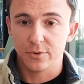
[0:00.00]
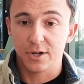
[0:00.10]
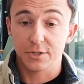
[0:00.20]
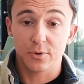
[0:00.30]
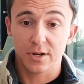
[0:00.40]

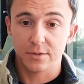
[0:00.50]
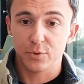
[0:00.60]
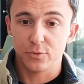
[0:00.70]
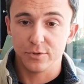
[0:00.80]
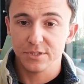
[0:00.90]
on the ground
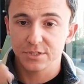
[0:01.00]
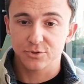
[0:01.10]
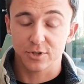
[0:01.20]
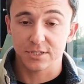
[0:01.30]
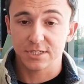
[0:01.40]
employees to
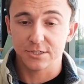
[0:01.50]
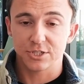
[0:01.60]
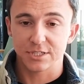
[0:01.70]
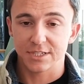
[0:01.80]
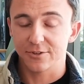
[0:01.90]
try to stitch
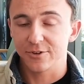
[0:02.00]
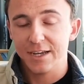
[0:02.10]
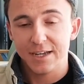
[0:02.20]
this together.